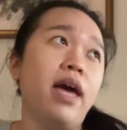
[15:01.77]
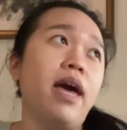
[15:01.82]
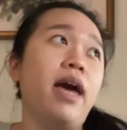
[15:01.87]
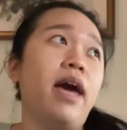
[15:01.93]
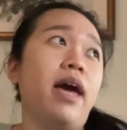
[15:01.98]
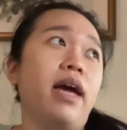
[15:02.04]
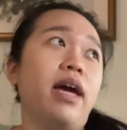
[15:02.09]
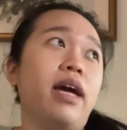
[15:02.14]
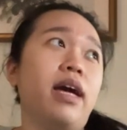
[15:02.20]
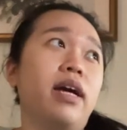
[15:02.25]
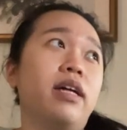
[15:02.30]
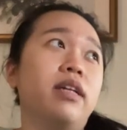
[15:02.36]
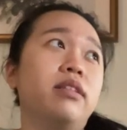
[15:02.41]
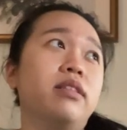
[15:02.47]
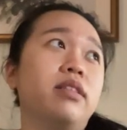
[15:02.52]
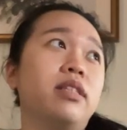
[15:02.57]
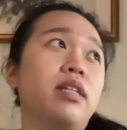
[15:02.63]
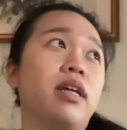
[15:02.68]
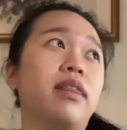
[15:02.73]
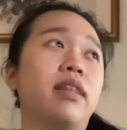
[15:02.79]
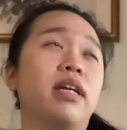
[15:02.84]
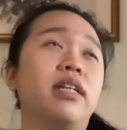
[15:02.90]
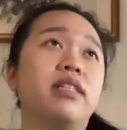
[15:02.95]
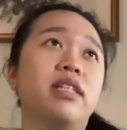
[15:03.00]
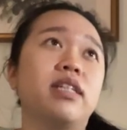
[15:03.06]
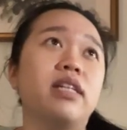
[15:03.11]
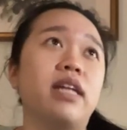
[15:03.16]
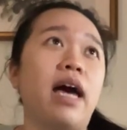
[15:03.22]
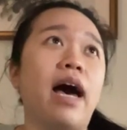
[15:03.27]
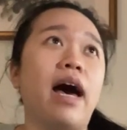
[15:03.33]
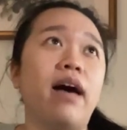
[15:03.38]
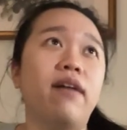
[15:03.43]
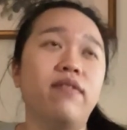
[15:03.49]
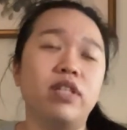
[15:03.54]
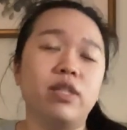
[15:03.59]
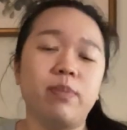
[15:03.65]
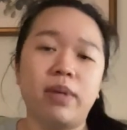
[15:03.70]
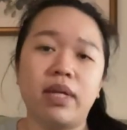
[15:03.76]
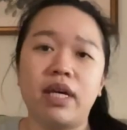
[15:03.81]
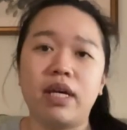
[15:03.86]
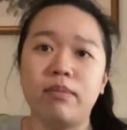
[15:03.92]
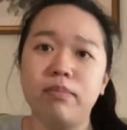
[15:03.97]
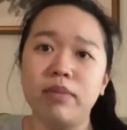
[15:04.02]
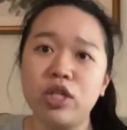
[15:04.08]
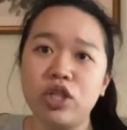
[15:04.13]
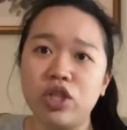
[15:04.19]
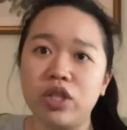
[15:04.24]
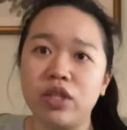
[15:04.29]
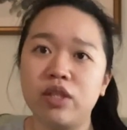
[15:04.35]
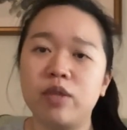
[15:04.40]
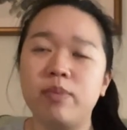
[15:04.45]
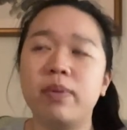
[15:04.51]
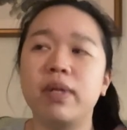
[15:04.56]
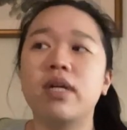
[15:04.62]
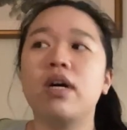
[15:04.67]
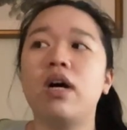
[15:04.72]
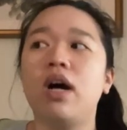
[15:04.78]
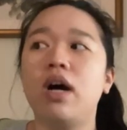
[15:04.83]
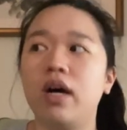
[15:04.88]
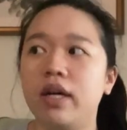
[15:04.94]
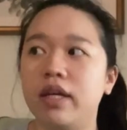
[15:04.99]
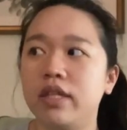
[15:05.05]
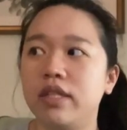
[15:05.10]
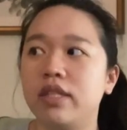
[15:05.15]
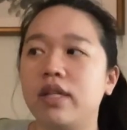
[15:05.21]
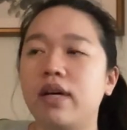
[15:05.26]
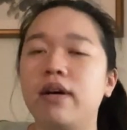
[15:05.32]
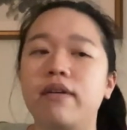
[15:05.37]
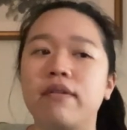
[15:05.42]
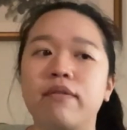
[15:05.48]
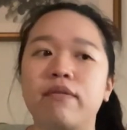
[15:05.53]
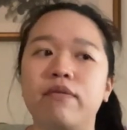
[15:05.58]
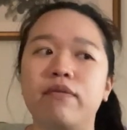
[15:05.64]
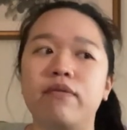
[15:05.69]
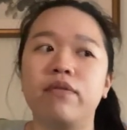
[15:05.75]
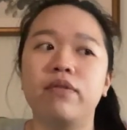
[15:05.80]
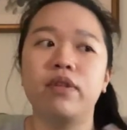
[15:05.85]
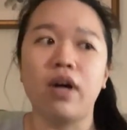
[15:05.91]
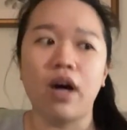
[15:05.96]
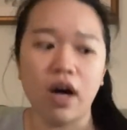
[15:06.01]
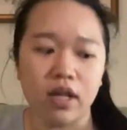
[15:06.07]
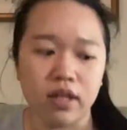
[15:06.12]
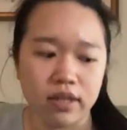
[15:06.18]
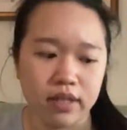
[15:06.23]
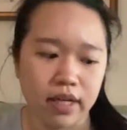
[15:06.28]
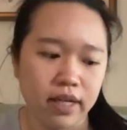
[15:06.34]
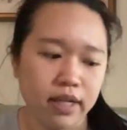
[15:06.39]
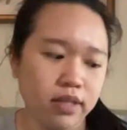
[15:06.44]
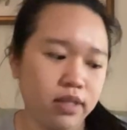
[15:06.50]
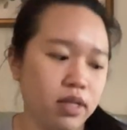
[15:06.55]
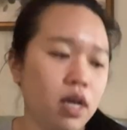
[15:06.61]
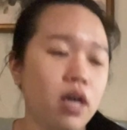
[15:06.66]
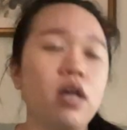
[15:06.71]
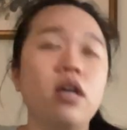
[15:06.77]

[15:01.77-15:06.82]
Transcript: and they didn't have as many admissions because of the holidays.